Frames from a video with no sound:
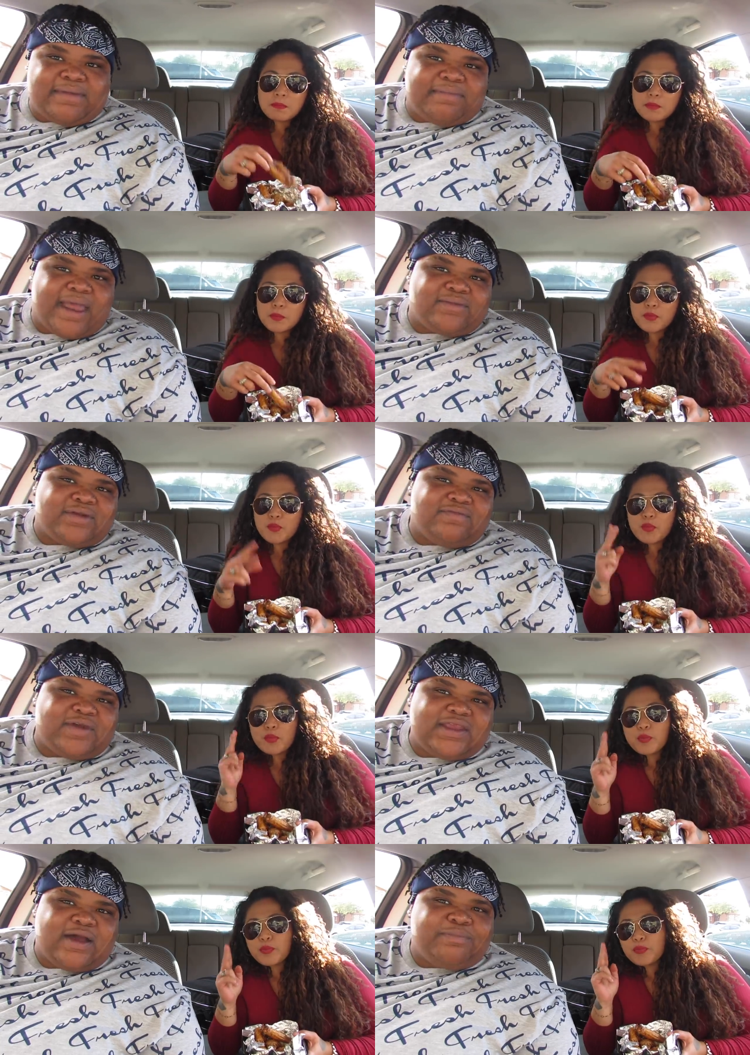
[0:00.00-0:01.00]
Speaker 1: back with a
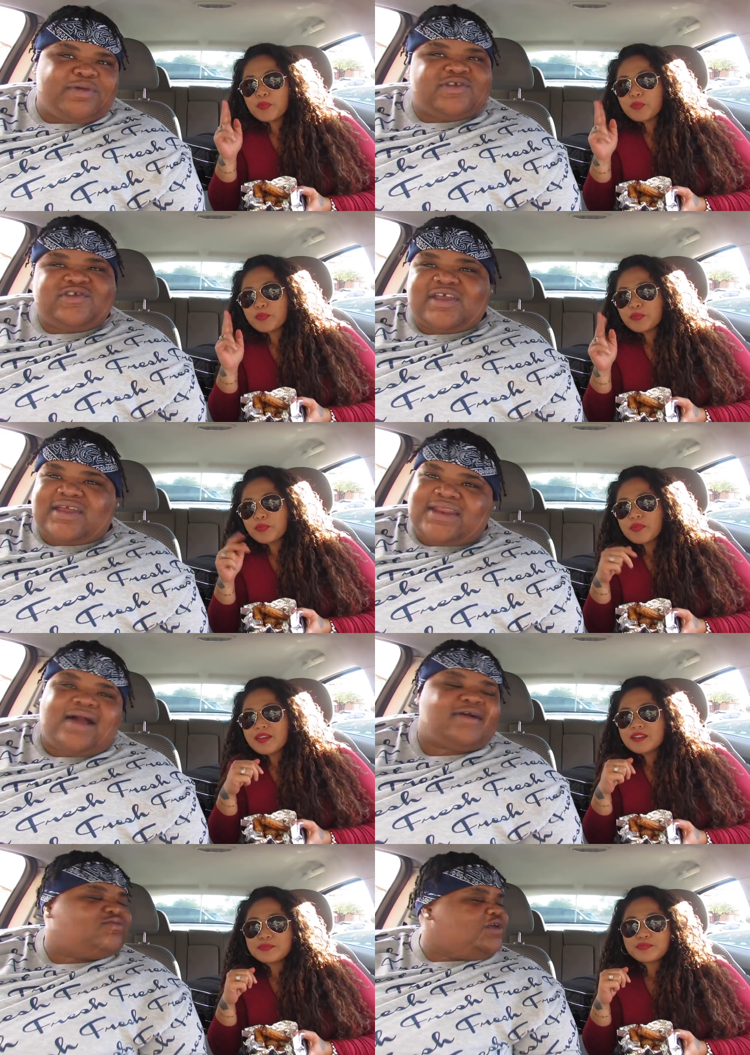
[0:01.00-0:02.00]
video. Put the chicken down
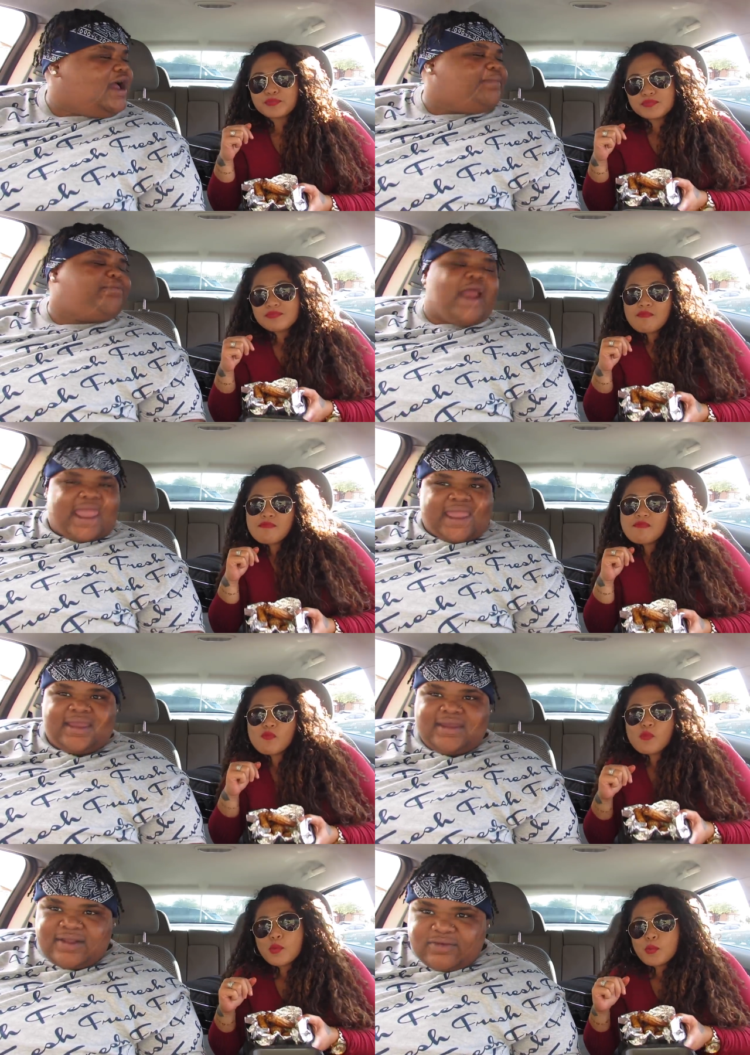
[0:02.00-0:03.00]
because we gotta pray
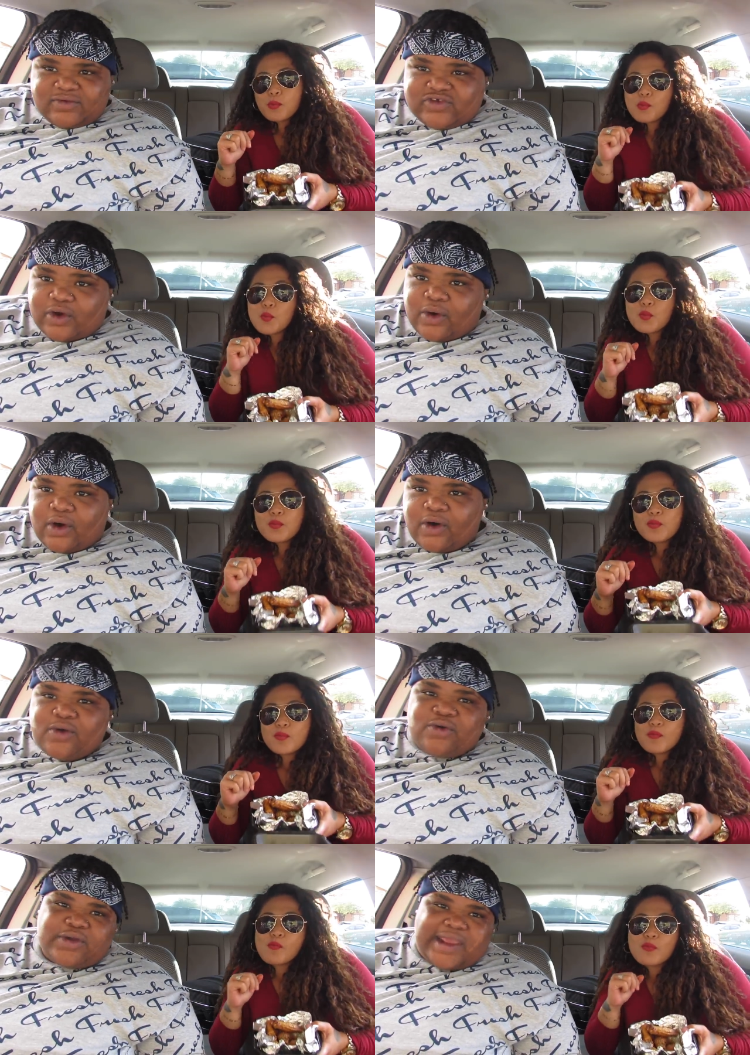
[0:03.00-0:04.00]
with your
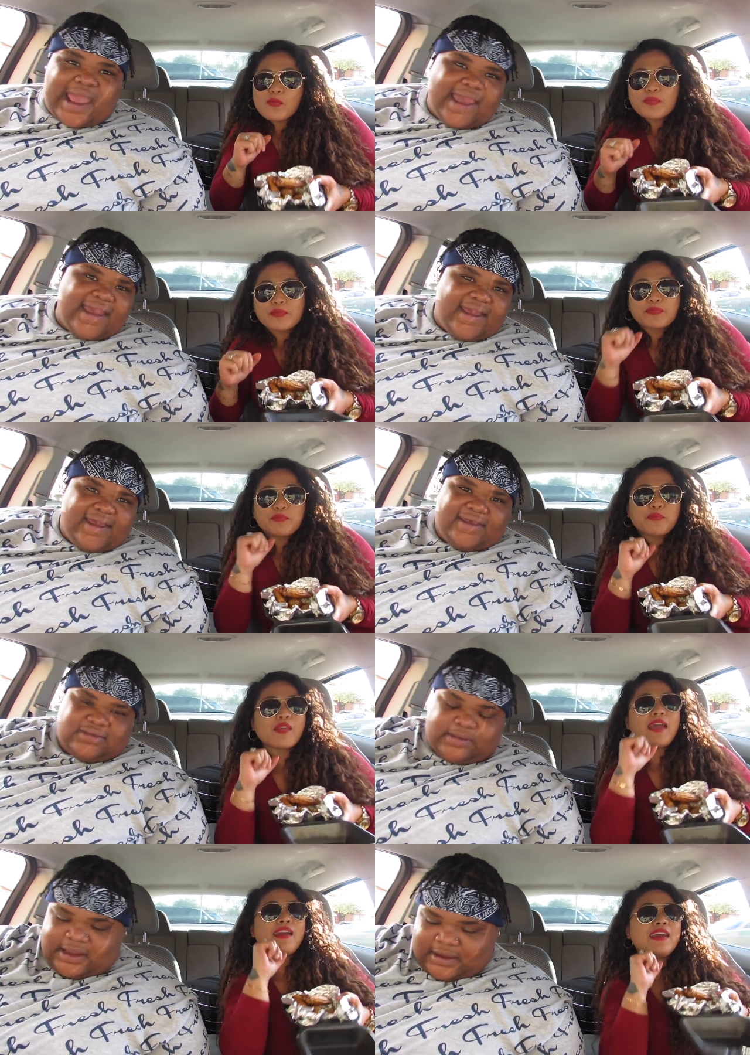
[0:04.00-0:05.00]
hungry ass.
Speaker 2: Man.
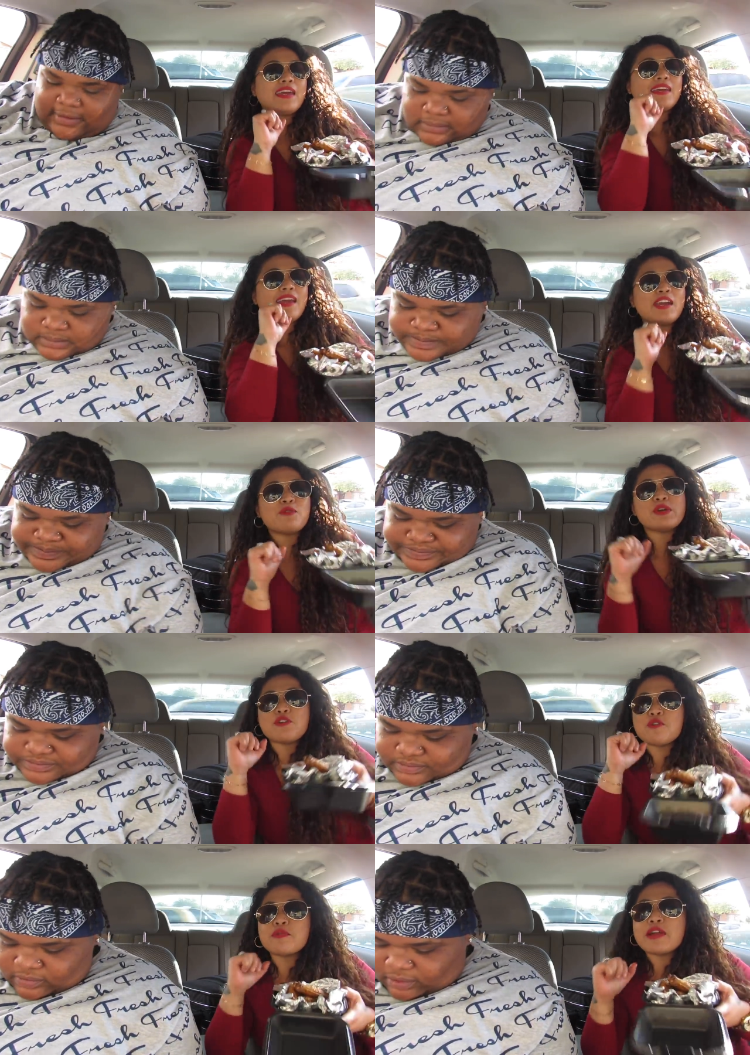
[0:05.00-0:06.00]
Hey, hey, we
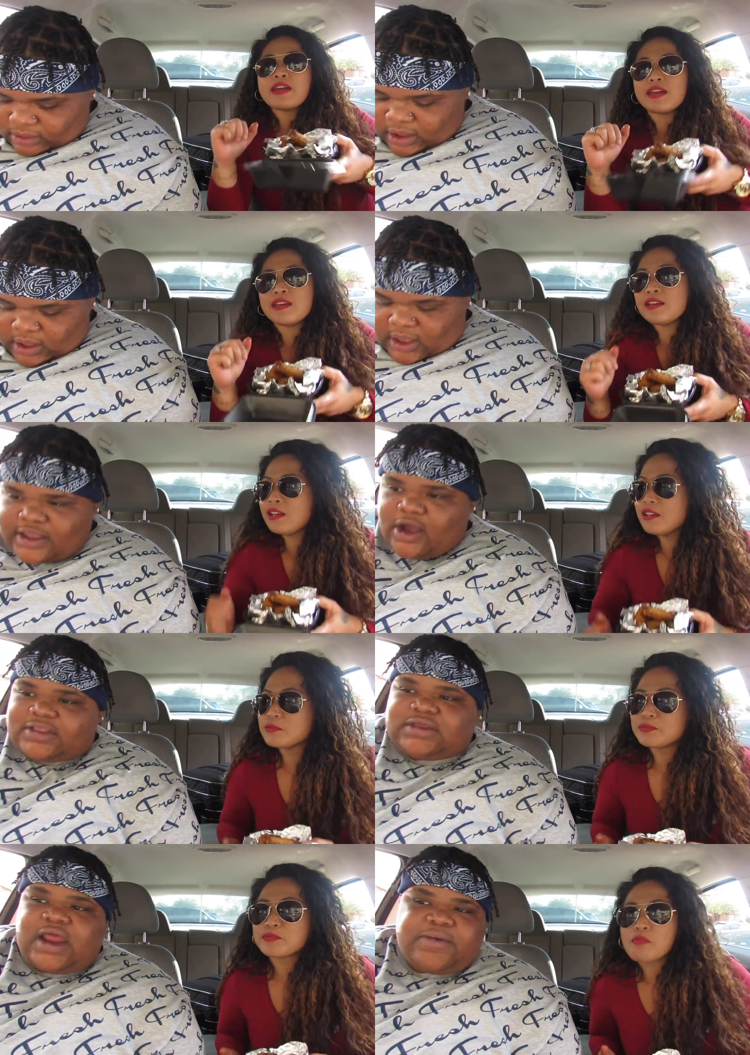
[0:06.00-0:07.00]
gonna pray.
Speaker 1: And y'all,
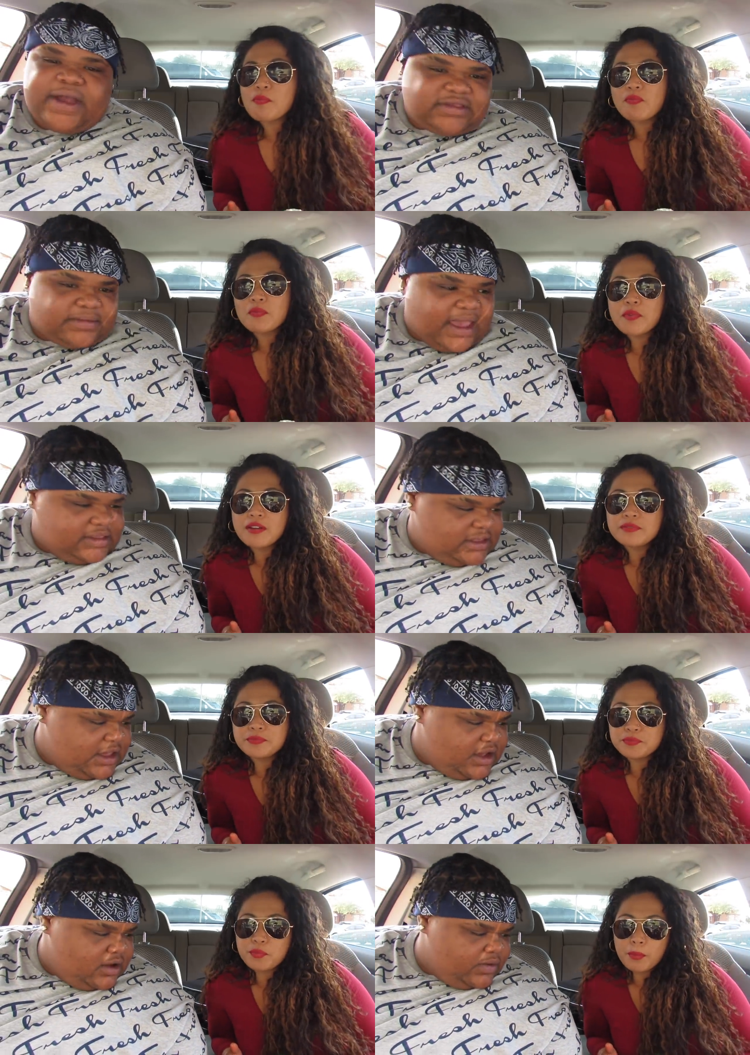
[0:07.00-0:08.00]
today we got some
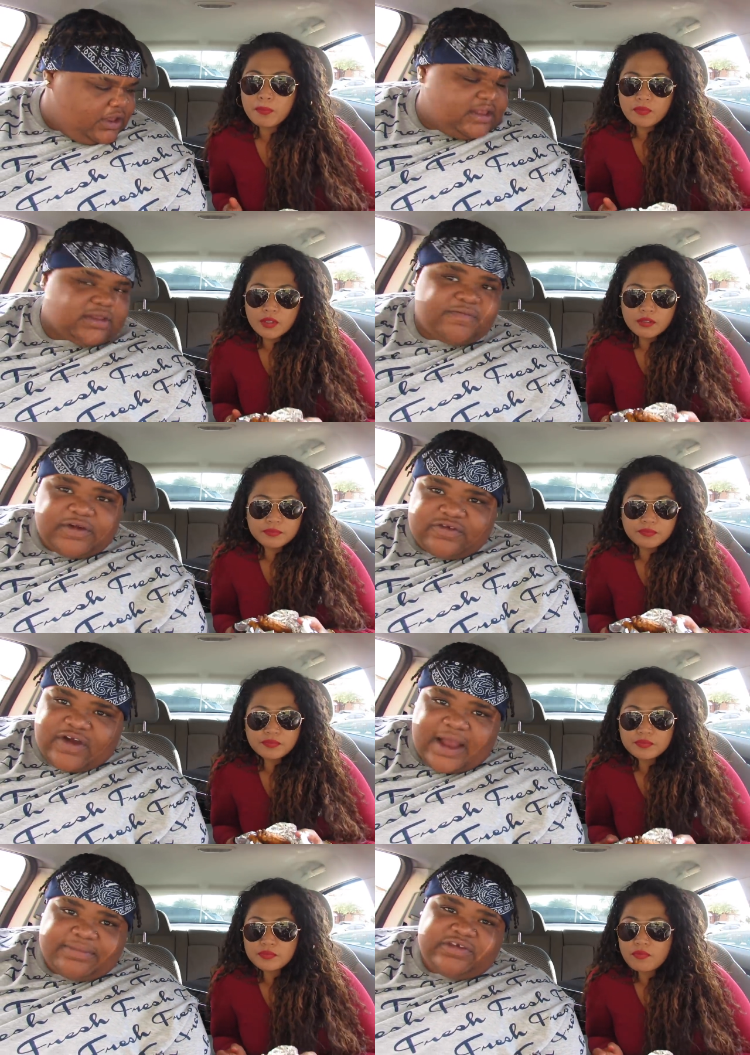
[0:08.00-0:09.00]
ATL wings. I'm gonna
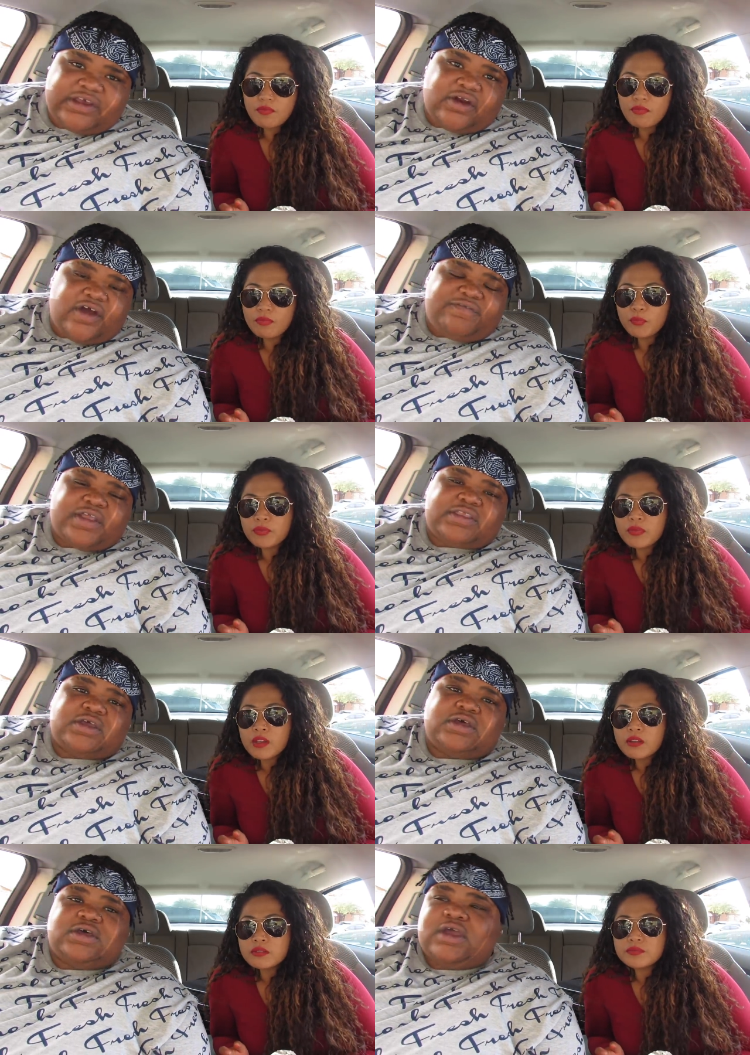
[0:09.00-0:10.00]
drop Jen off at the
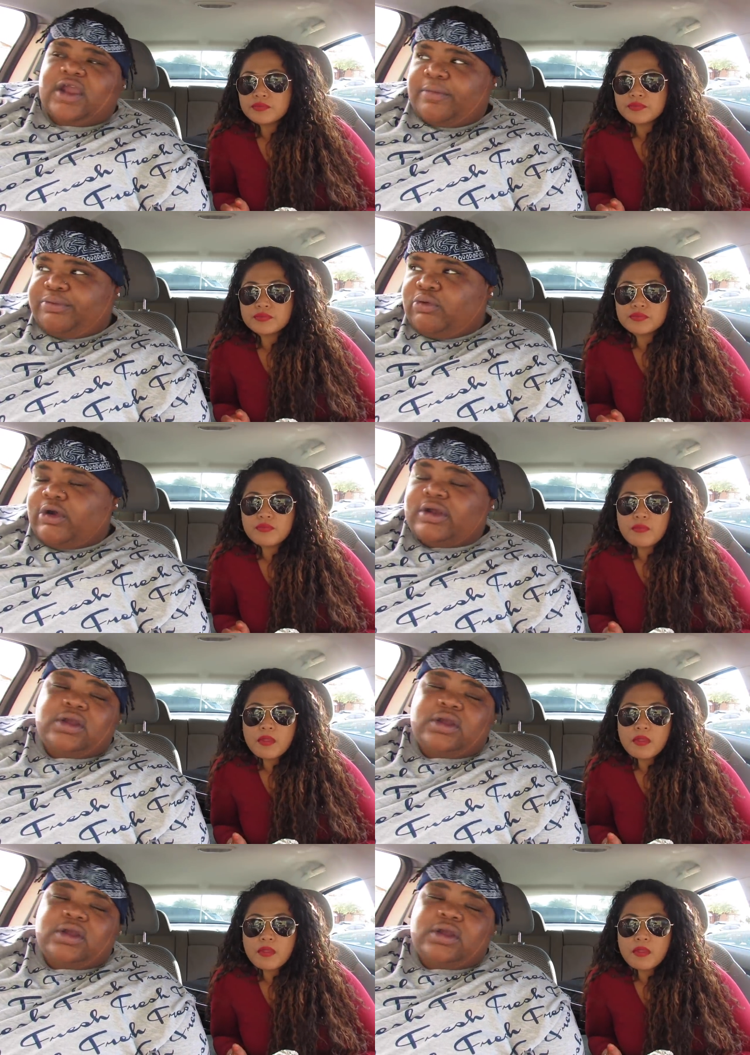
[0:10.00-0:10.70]
uh, airport